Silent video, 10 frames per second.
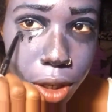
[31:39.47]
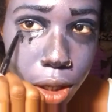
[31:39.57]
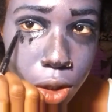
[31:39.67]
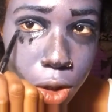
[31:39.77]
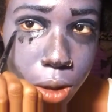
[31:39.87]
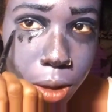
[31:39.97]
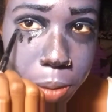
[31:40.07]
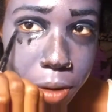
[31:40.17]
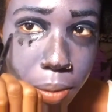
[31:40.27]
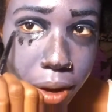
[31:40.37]
It's
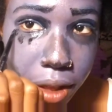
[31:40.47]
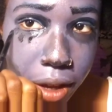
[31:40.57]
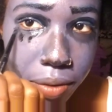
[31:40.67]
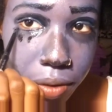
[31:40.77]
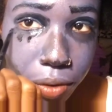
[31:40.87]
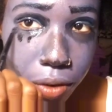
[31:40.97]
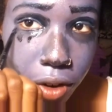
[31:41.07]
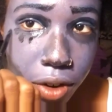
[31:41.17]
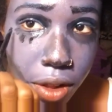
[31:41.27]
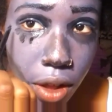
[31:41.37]
been in my life for
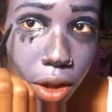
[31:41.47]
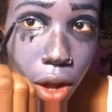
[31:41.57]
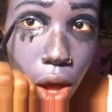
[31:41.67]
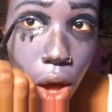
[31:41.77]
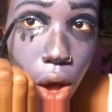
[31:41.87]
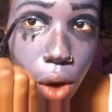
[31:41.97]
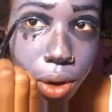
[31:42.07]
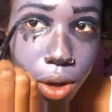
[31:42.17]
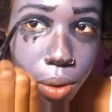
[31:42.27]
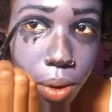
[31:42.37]
very long. Oh,
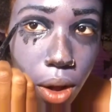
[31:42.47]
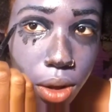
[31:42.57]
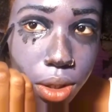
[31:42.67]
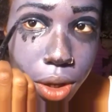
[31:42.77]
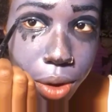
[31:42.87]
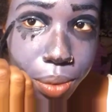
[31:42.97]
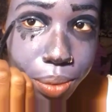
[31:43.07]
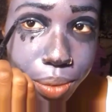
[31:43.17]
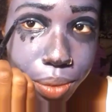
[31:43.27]
you know what also?